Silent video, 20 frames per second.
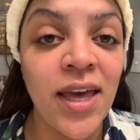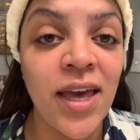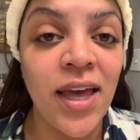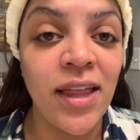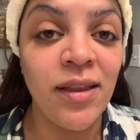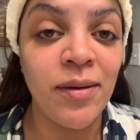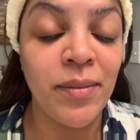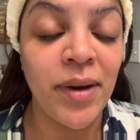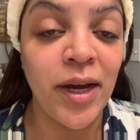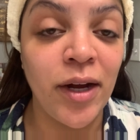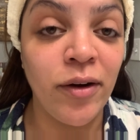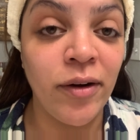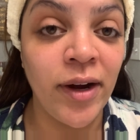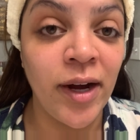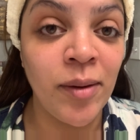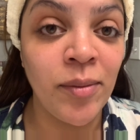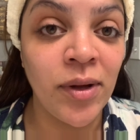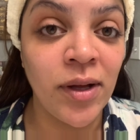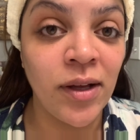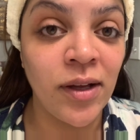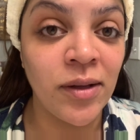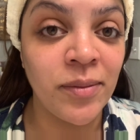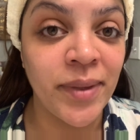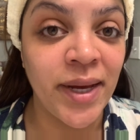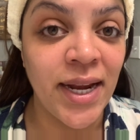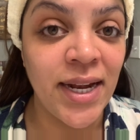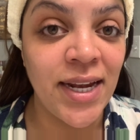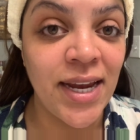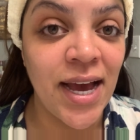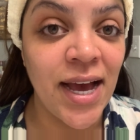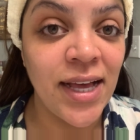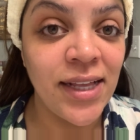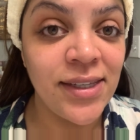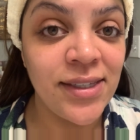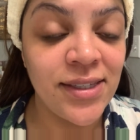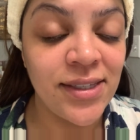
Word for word: And then my grandma on my dad's